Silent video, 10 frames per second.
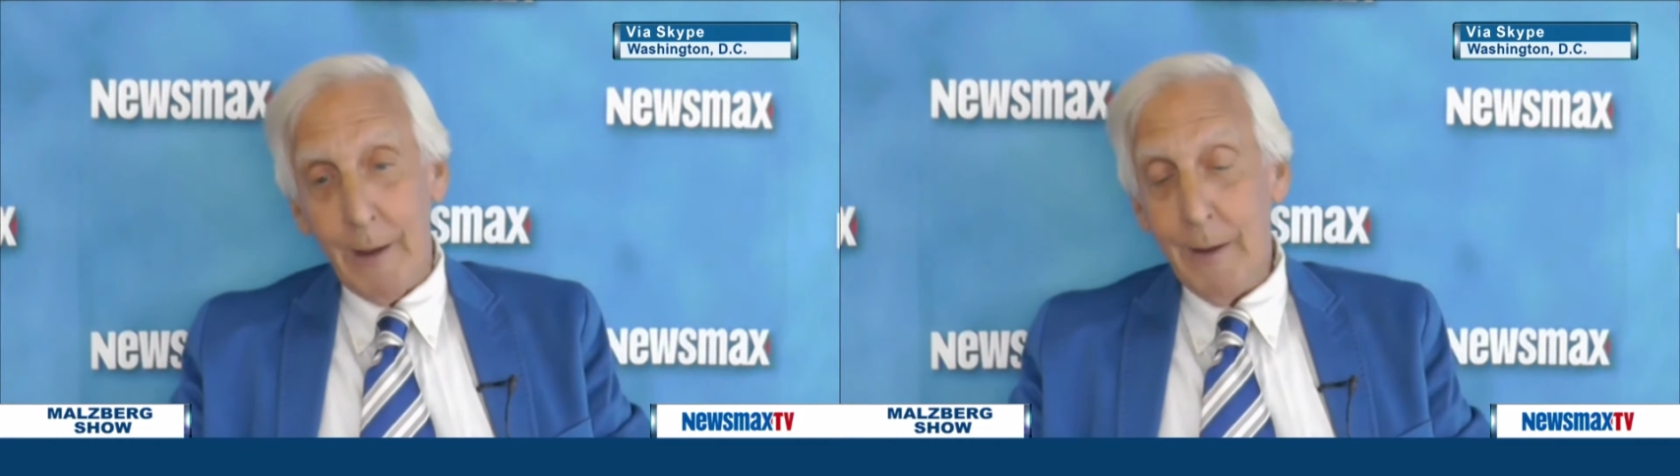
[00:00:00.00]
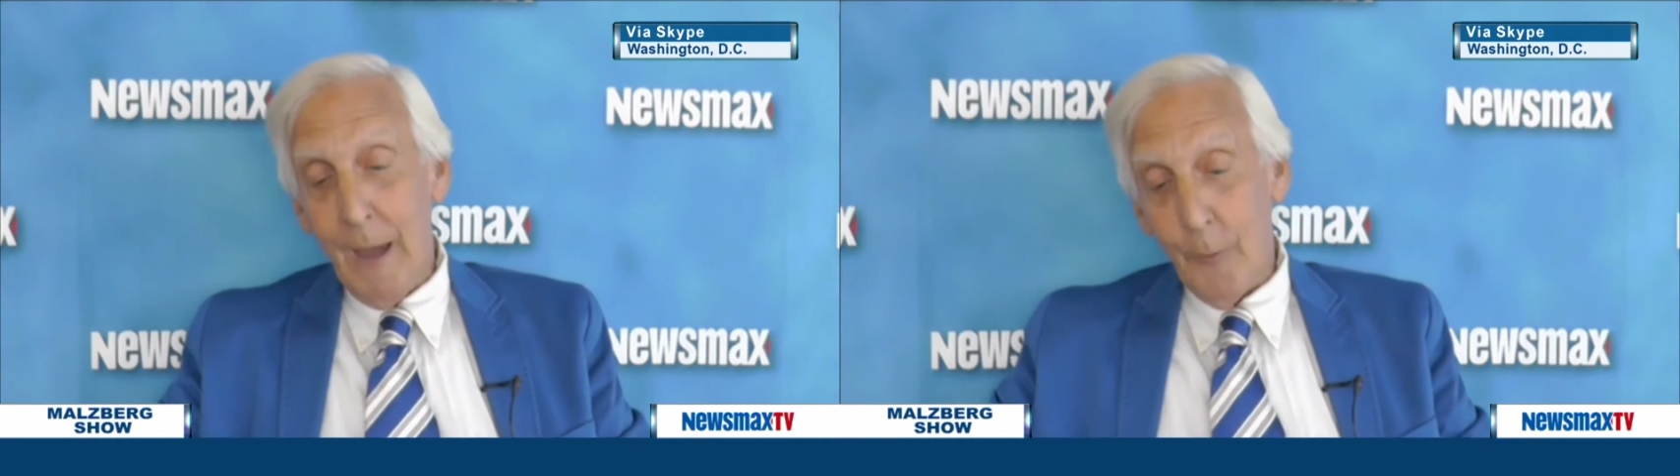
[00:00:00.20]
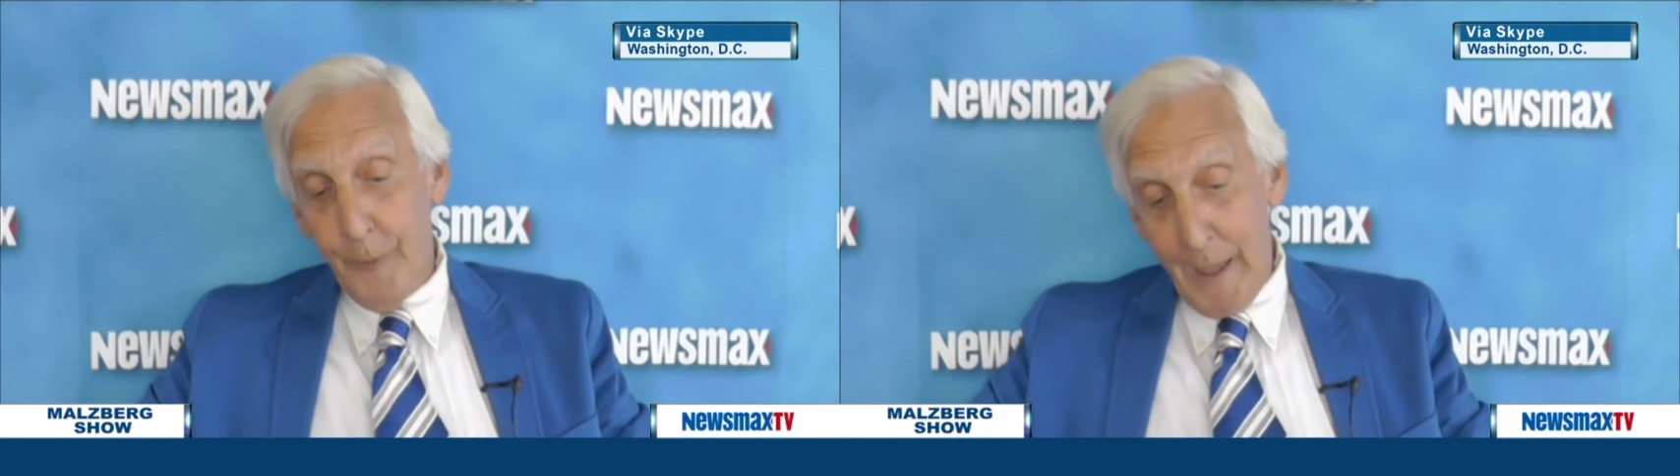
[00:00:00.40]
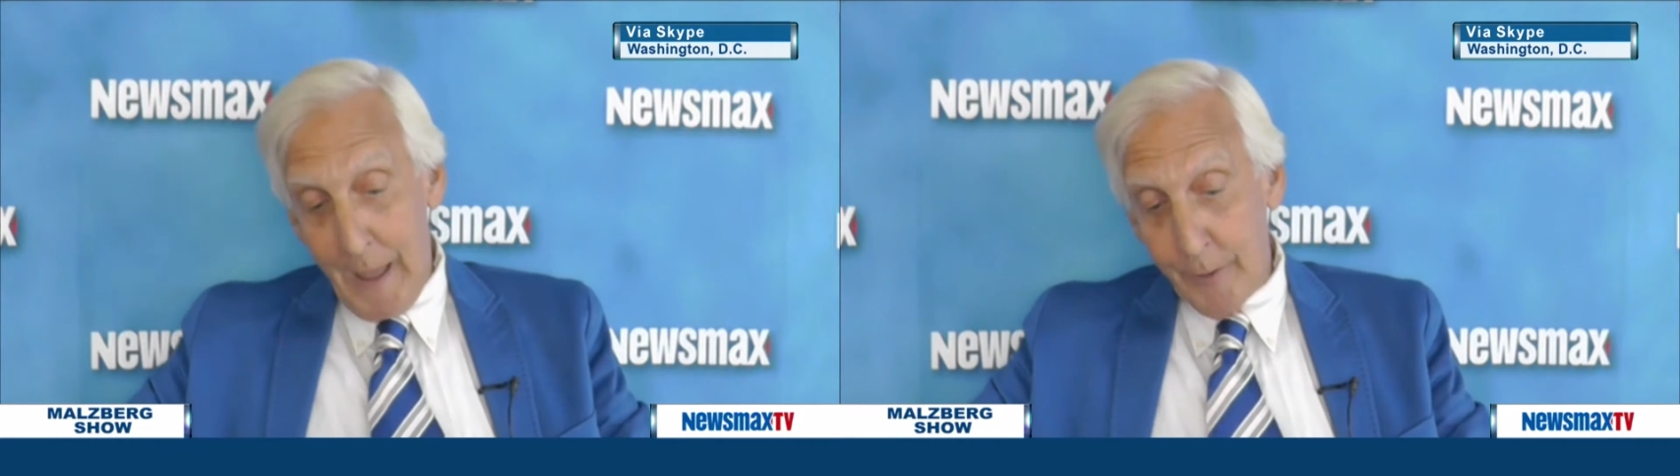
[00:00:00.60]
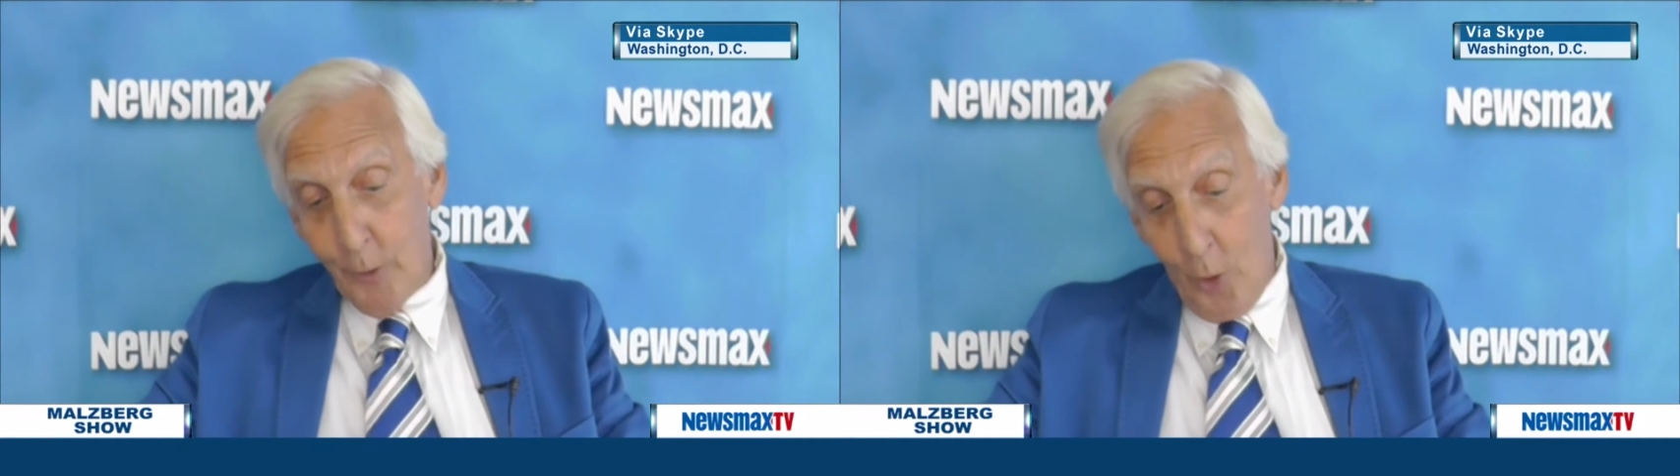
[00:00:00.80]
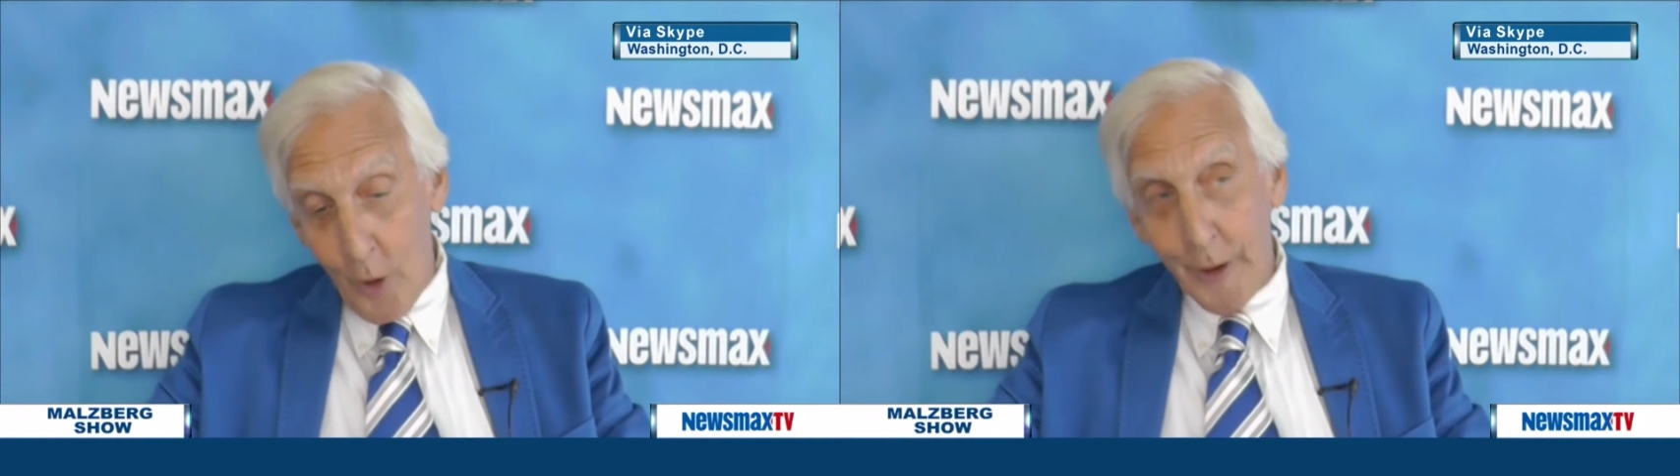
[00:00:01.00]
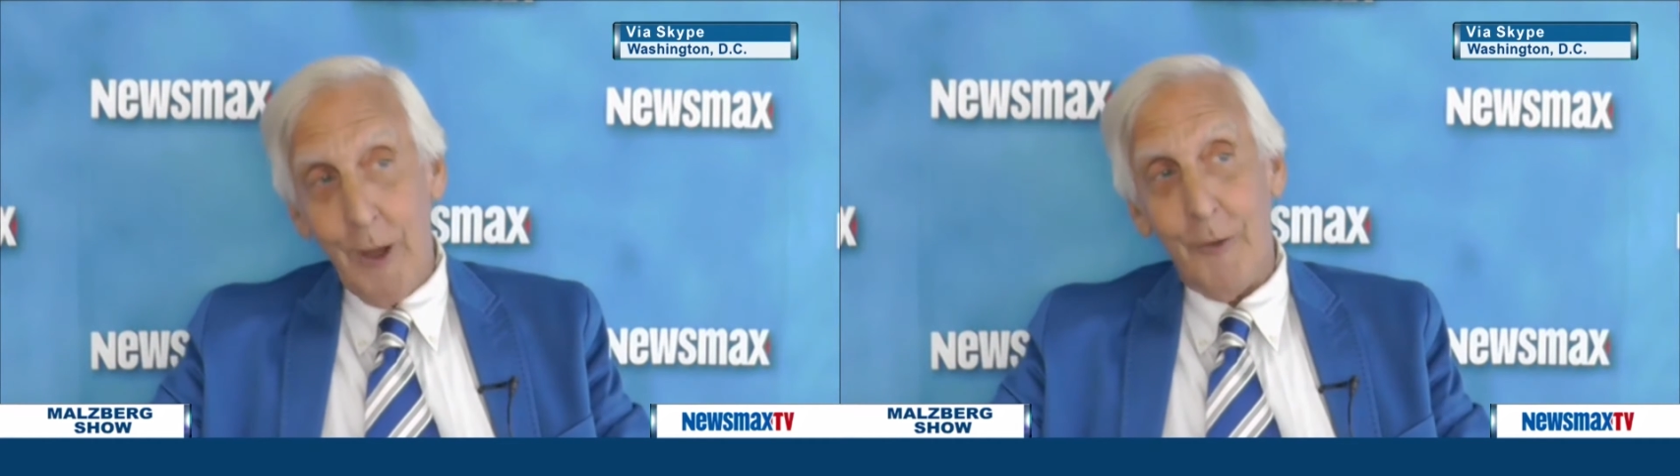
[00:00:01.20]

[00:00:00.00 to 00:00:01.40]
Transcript: Now, if we had long enough,